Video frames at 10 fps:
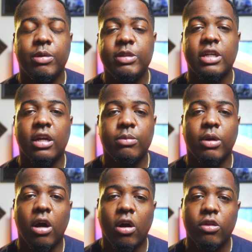going to be talking
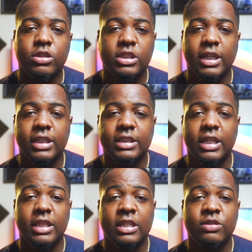about all those things
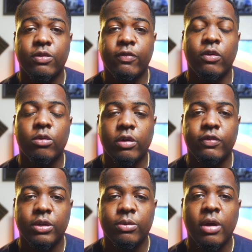in this full
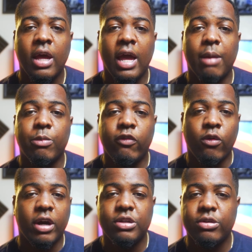review, and
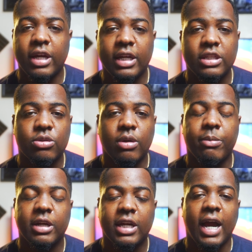before I do get into it, I'm
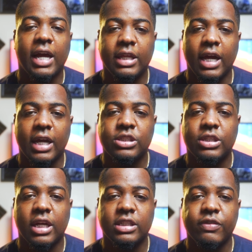going to kindly ask you
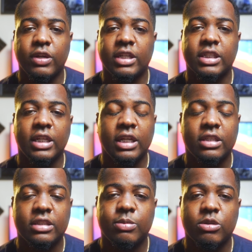guys if you guys could hit
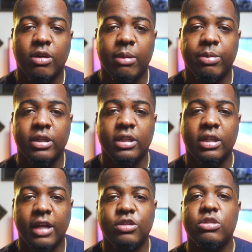the subscribe button.
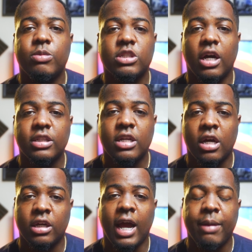I do so much content
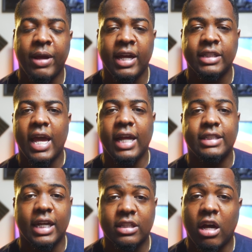on iPads and
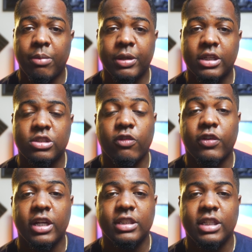tech topics, so if
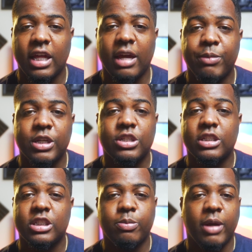you're into that, make sure
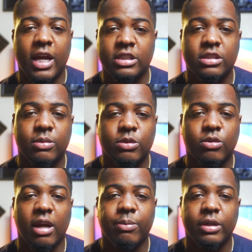to smash the
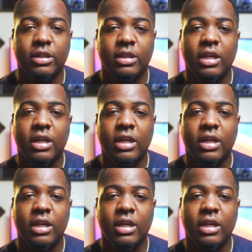subscribe button.